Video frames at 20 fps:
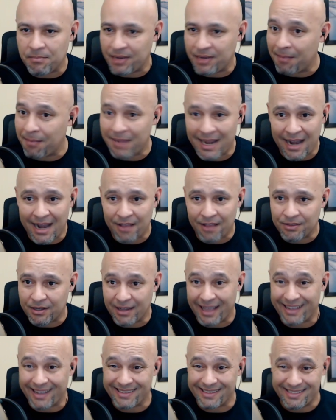but I'm not out there
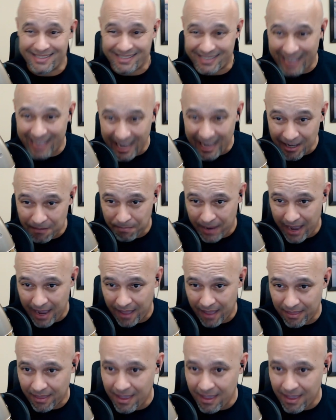like a psychopath